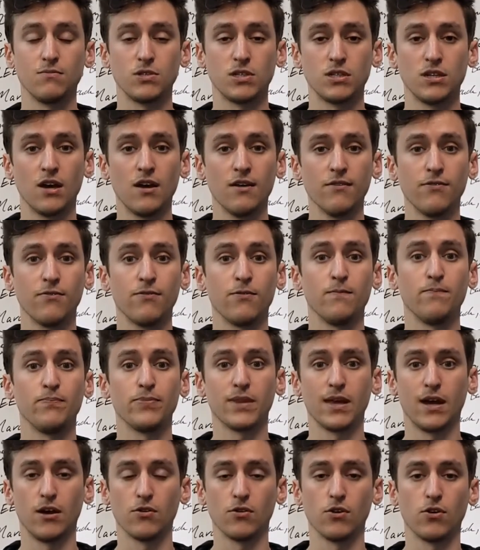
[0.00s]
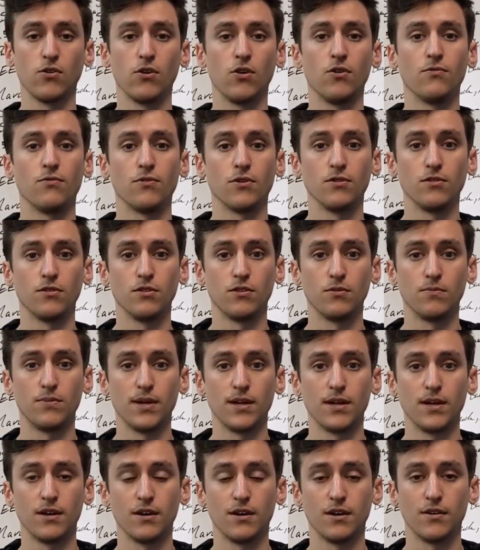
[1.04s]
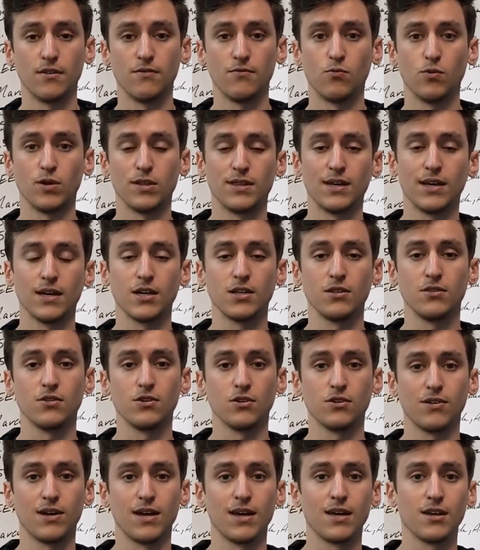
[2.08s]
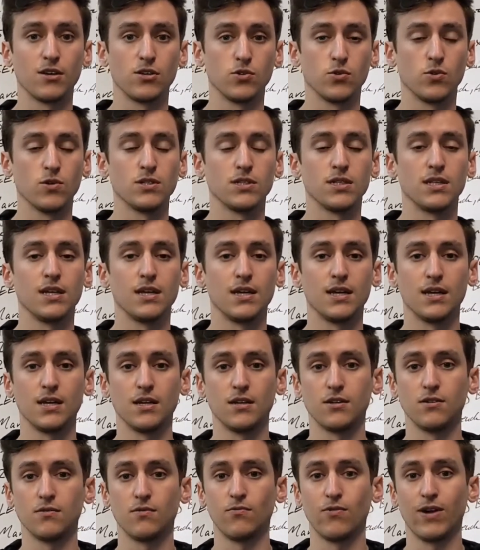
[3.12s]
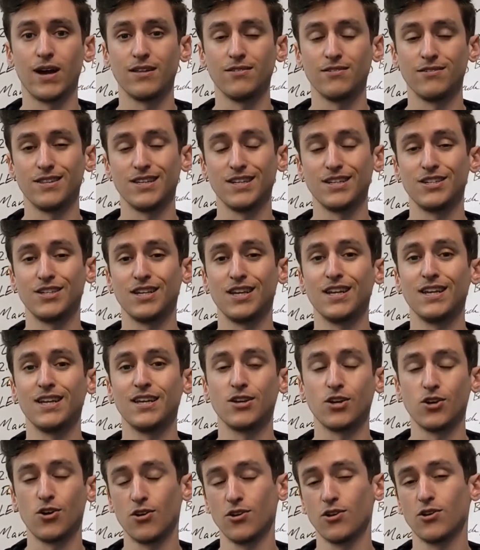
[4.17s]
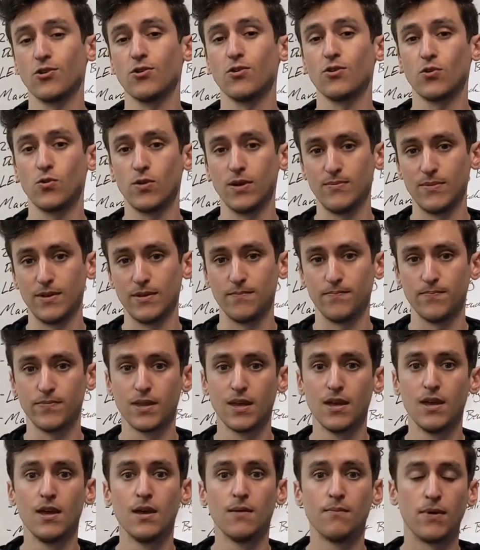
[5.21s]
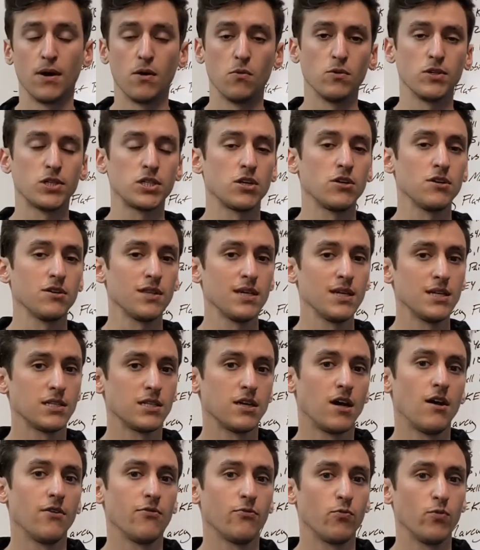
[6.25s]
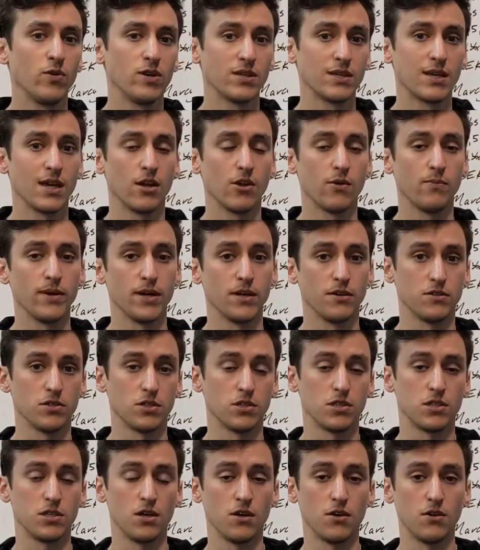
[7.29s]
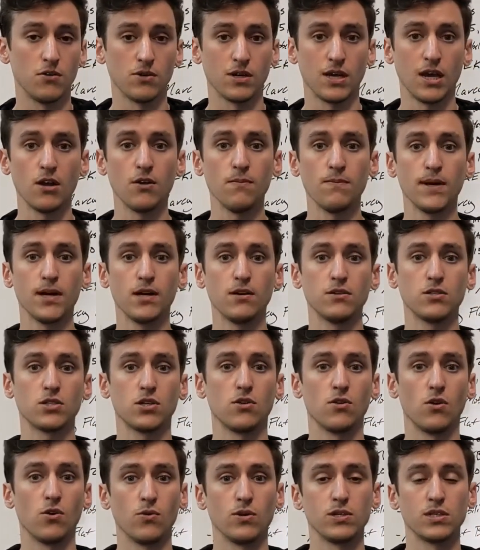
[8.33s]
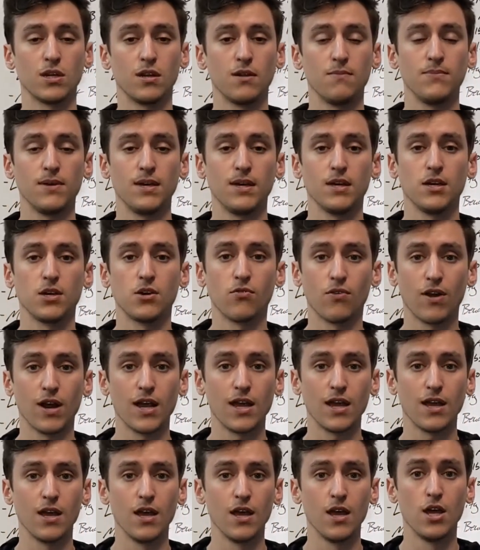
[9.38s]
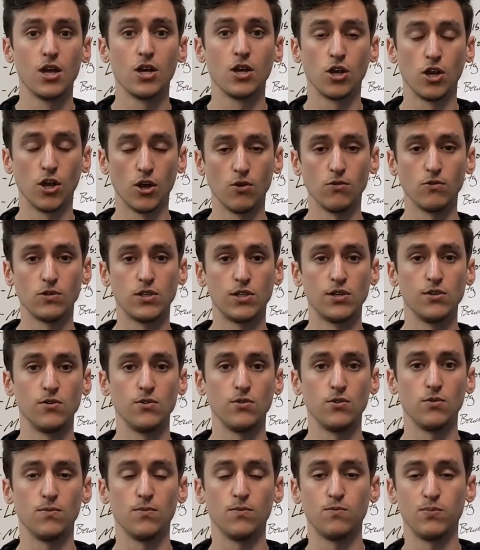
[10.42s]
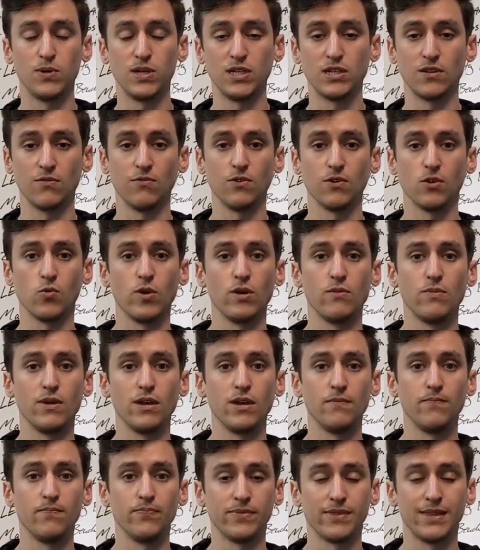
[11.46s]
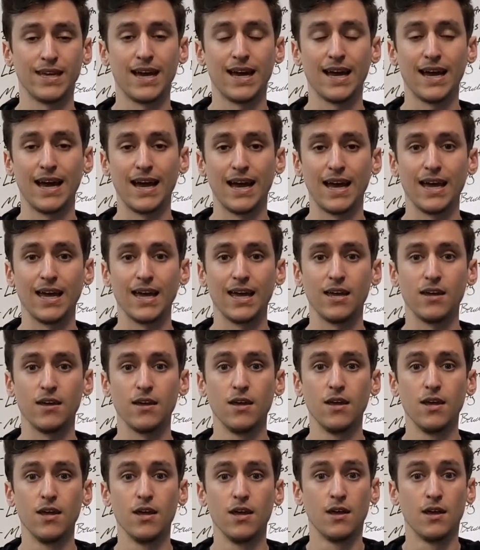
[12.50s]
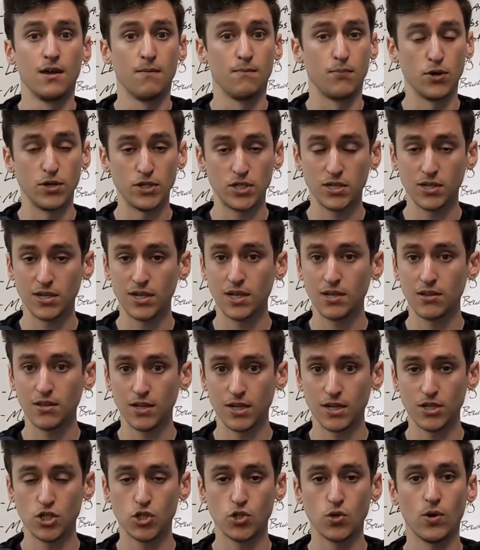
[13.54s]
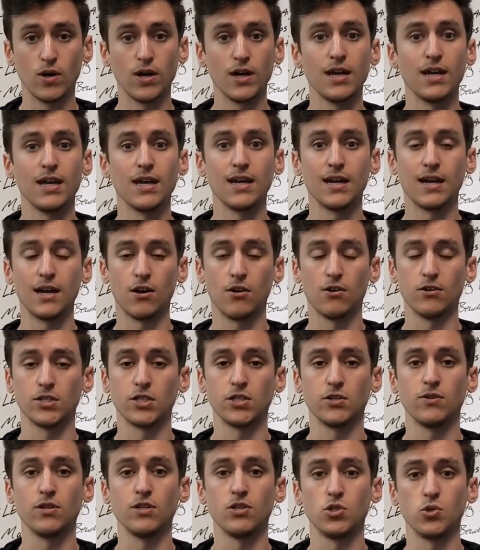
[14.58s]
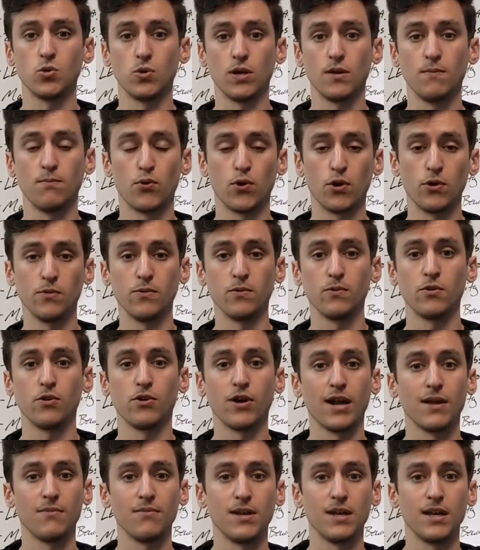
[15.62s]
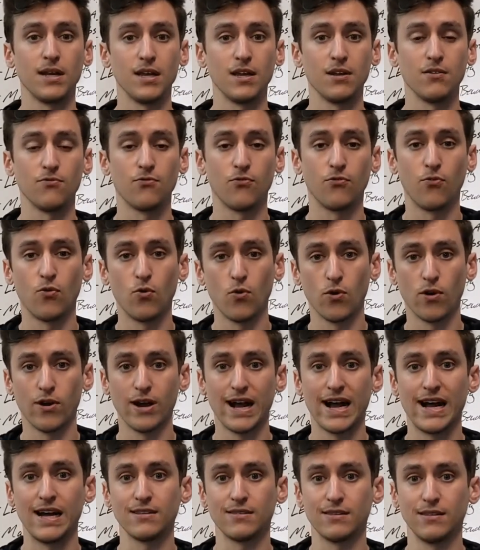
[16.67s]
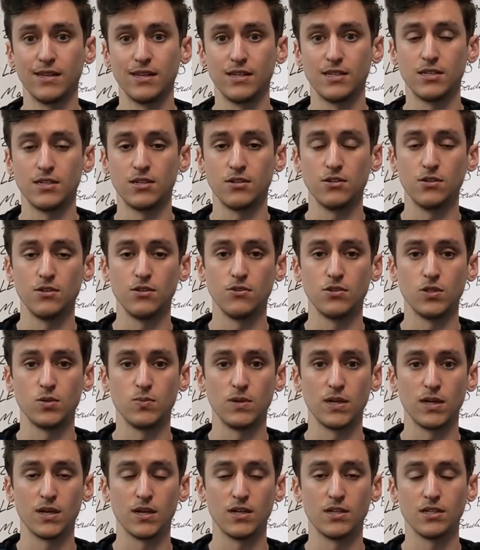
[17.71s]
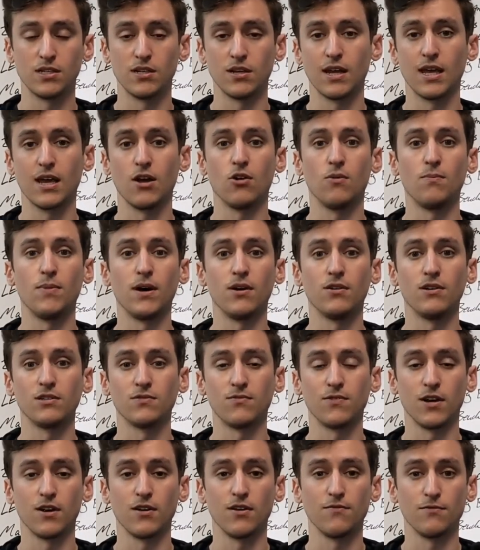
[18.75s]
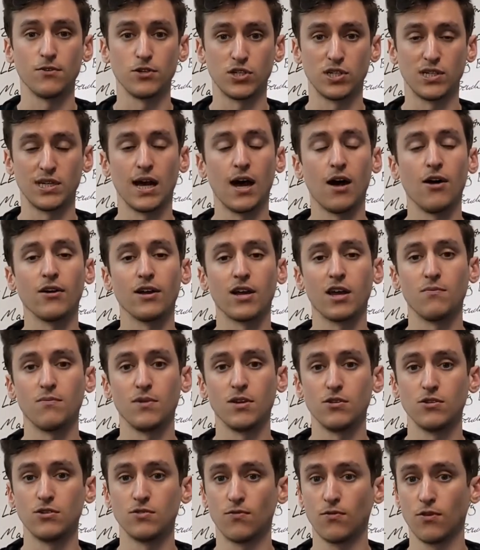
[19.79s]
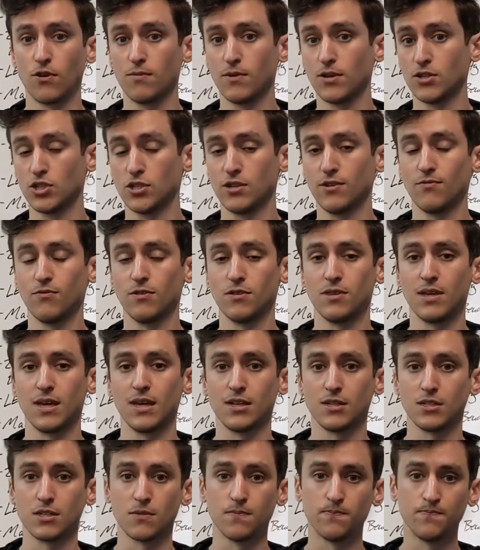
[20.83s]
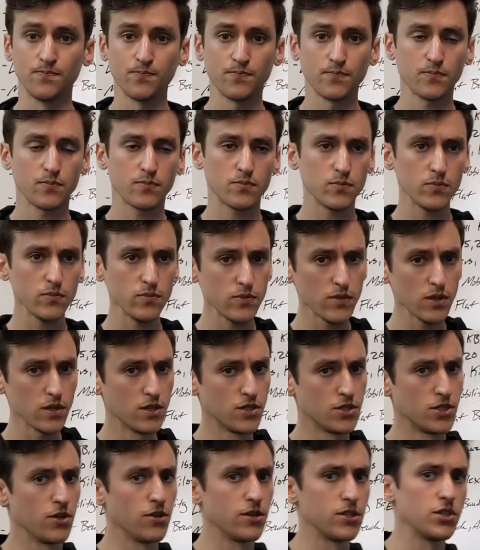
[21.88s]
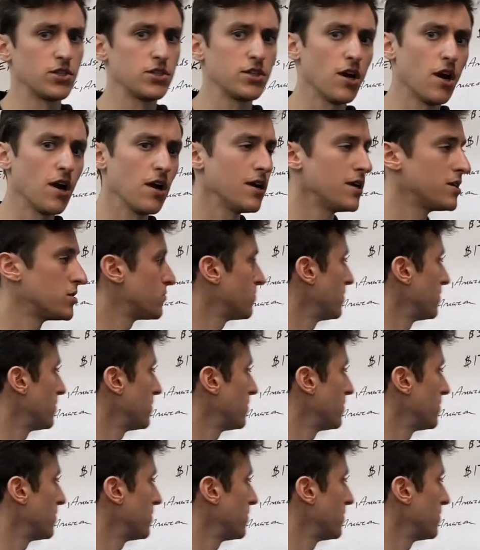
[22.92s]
stuff, I'll go over a little bit of what that can look like towards the end rather than getting cardio equipment. But we'll start things off with kettlebells. So kettlebells are always going to be a great go-to piece of equipment that I personally enjoy, and I also enjoy programming in for athletes to use because the kettlebell is very versatile and can be used for a bunch of different things. So to start, it's